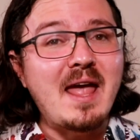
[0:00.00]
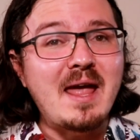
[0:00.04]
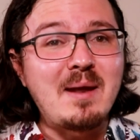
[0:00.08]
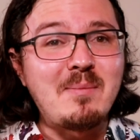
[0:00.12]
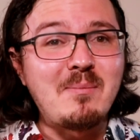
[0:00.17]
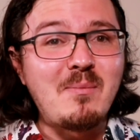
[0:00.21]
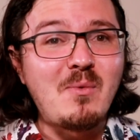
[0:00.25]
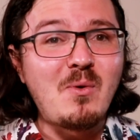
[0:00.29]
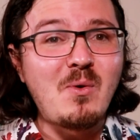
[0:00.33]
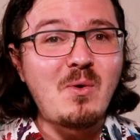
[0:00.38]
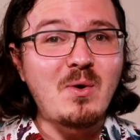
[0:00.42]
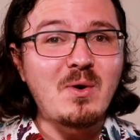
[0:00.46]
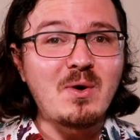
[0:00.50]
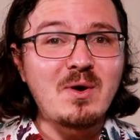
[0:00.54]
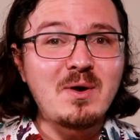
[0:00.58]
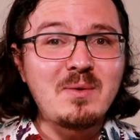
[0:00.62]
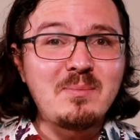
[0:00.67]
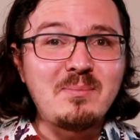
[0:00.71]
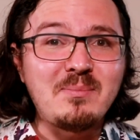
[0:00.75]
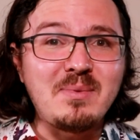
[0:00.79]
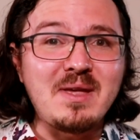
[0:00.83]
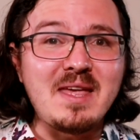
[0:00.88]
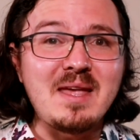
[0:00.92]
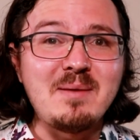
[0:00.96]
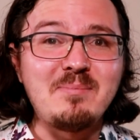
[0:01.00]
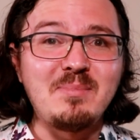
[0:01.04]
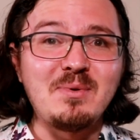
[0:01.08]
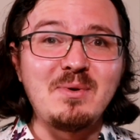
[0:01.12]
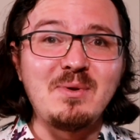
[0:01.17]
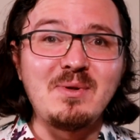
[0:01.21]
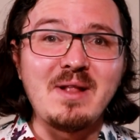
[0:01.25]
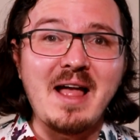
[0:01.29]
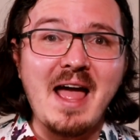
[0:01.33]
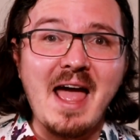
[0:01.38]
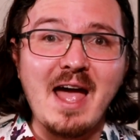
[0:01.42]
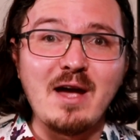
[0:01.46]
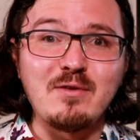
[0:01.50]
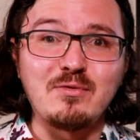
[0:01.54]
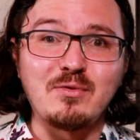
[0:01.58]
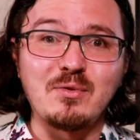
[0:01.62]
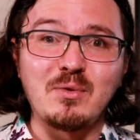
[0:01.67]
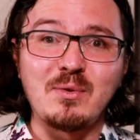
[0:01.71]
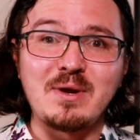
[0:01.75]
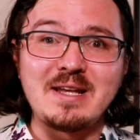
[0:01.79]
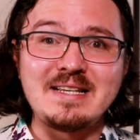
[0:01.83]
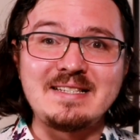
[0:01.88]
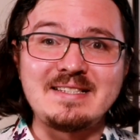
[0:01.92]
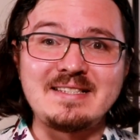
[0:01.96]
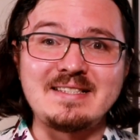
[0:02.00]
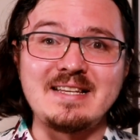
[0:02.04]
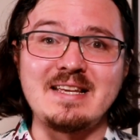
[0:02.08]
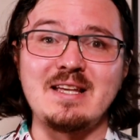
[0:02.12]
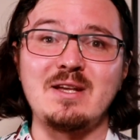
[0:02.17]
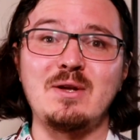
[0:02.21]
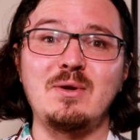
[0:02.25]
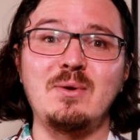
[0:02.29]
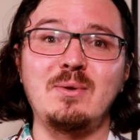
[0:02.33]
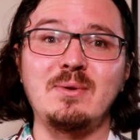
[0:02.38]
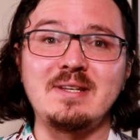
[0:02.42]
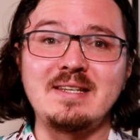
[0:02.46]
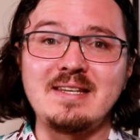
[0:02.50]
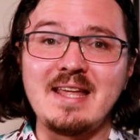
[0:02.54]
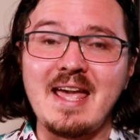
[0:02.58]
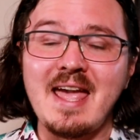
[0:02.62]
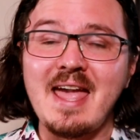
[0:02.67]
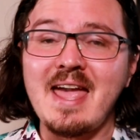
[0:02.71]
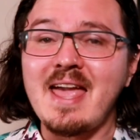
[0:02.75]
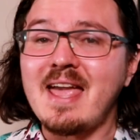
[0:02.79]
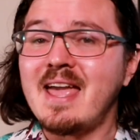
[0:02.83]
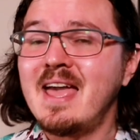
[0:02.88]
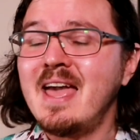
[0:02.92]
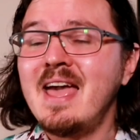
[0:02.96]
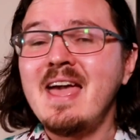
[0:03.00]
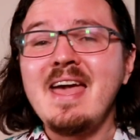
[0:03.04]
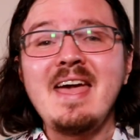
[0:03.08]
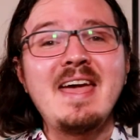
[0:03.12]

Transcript: and more people every single day.